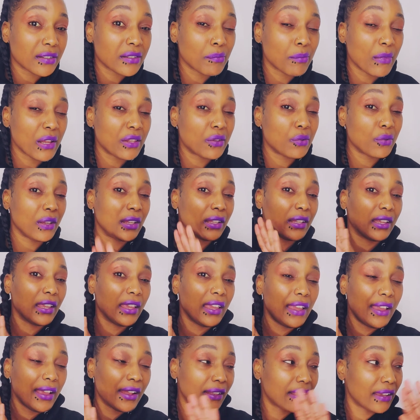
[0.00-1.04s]
between
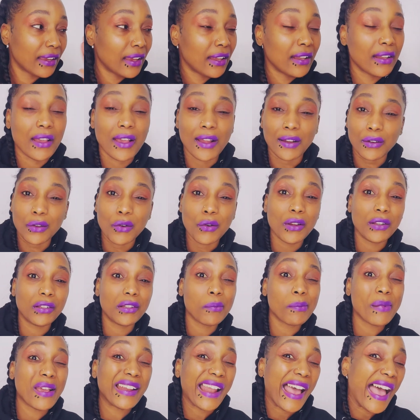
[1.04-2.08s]
eating and going to
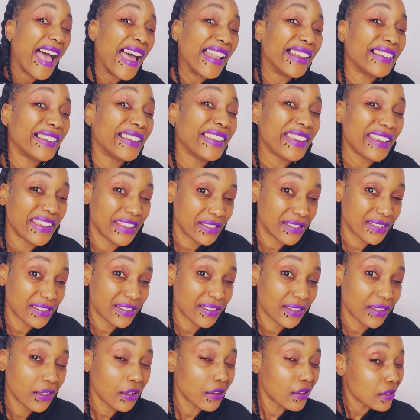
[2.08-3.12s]
bed at least.
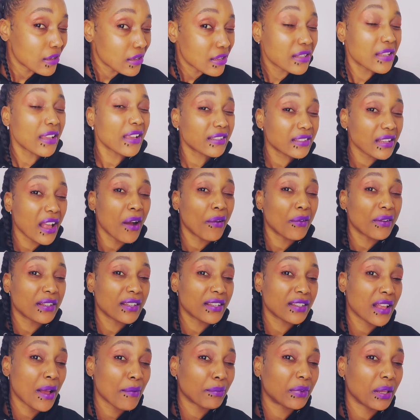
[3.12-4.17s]
6 hours is
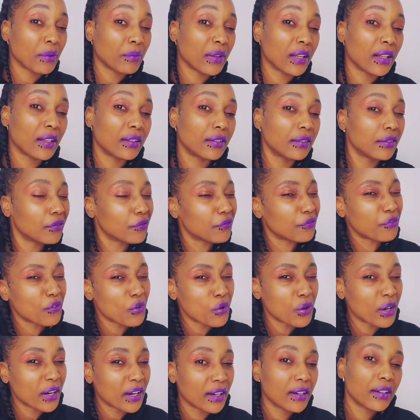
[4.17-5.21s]
optimal,
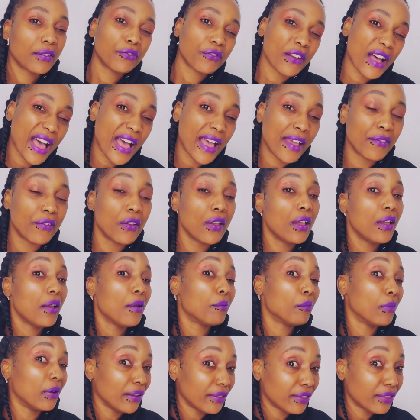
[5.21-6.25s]
4, 5,
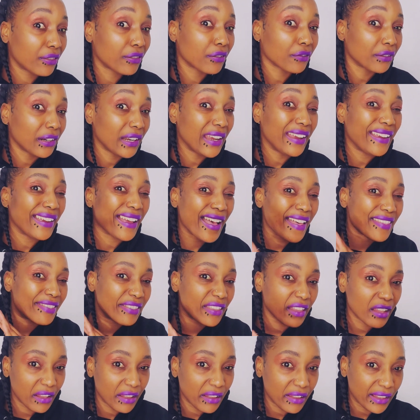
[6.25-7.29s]
but 3 at
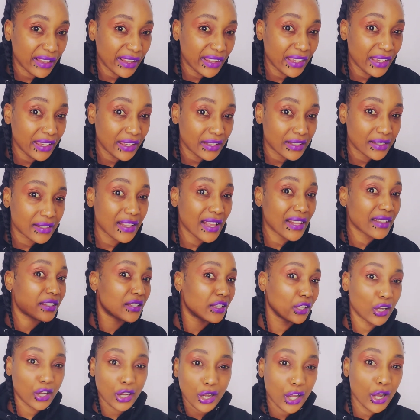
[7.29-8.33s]
the least. That's
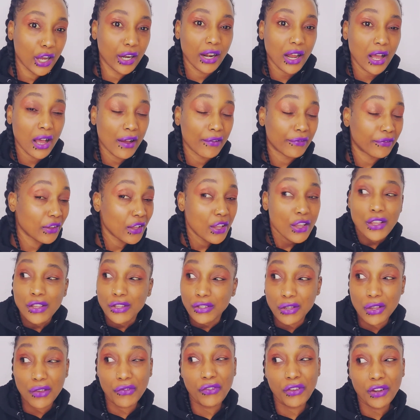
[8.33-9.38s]
the cutoff.
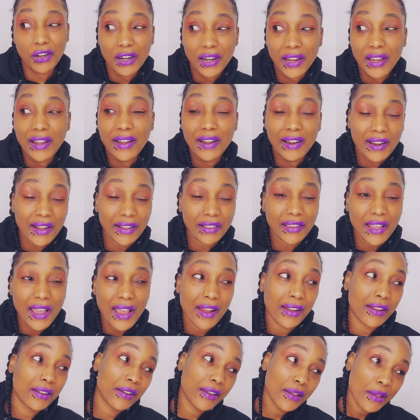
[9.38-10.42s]
So if you're eating at
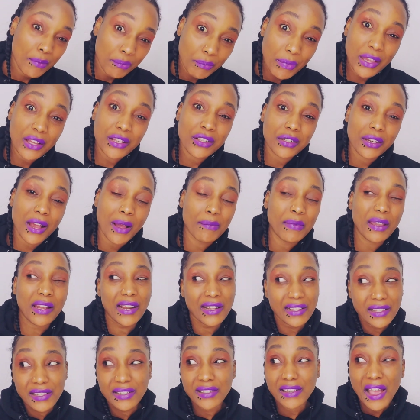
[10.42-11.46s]
10,
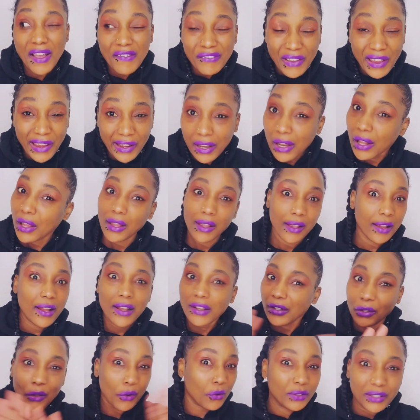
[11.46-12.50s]
at 7,
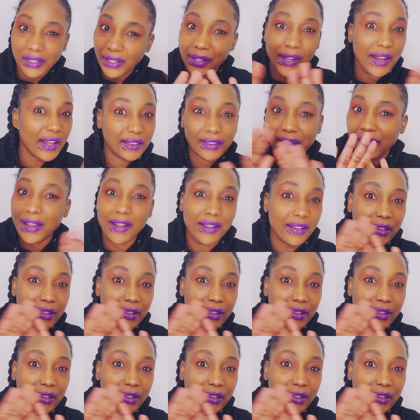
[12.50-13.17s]
don't eat at 10.